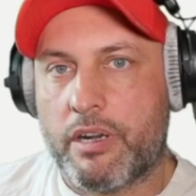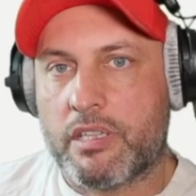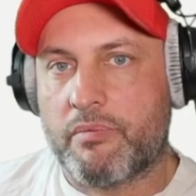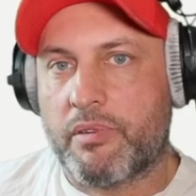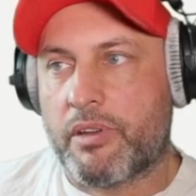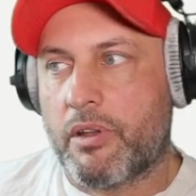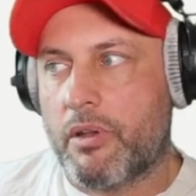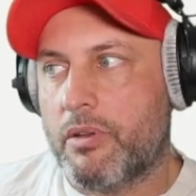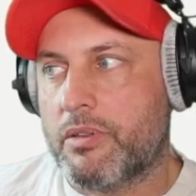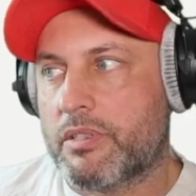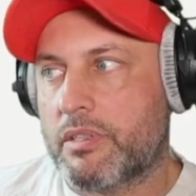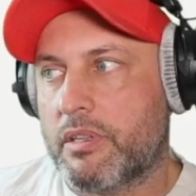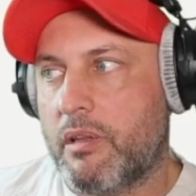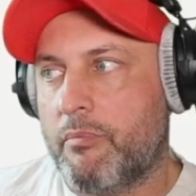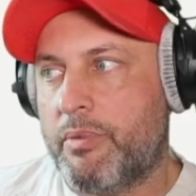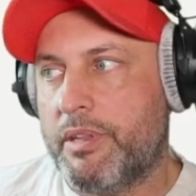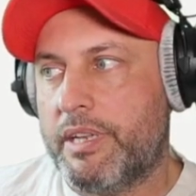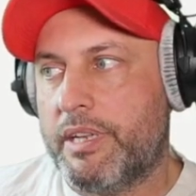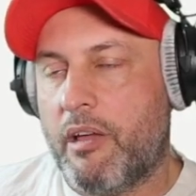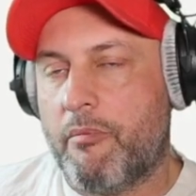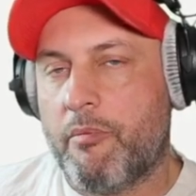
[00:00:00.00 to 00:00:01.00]
it's because the
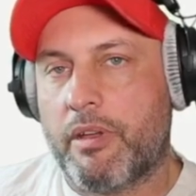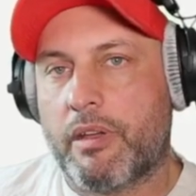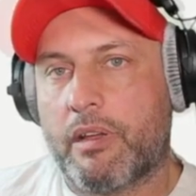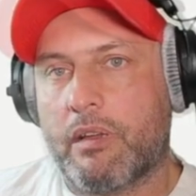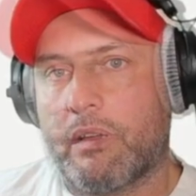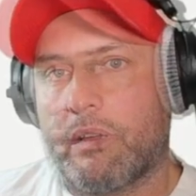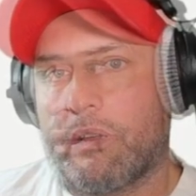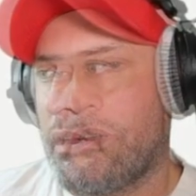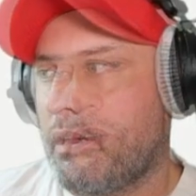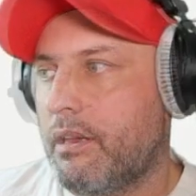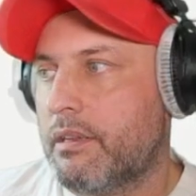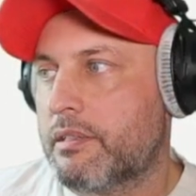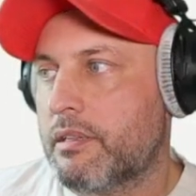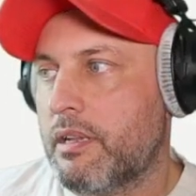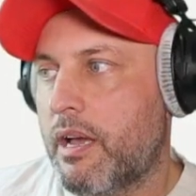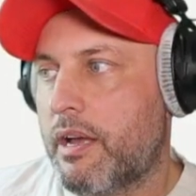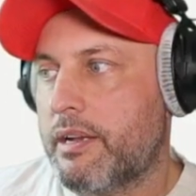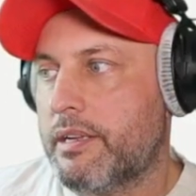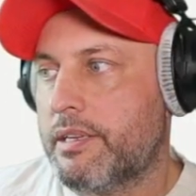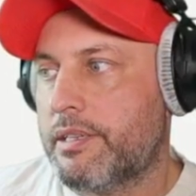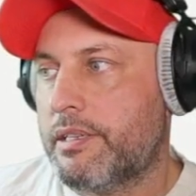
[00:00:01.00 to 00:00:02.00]
epidemic is
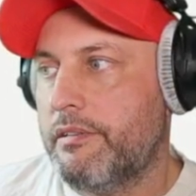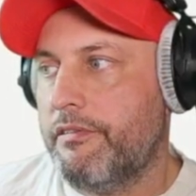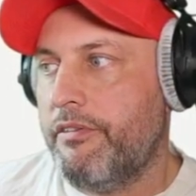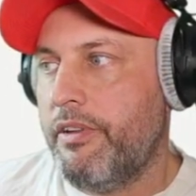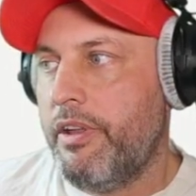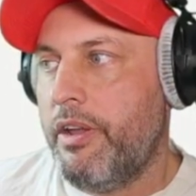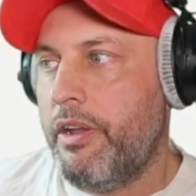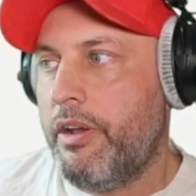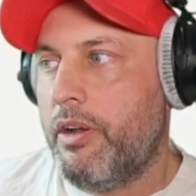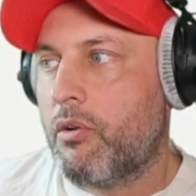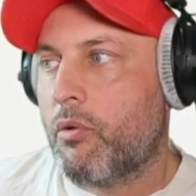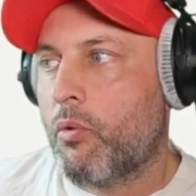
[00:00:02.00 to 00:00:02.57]
not as severe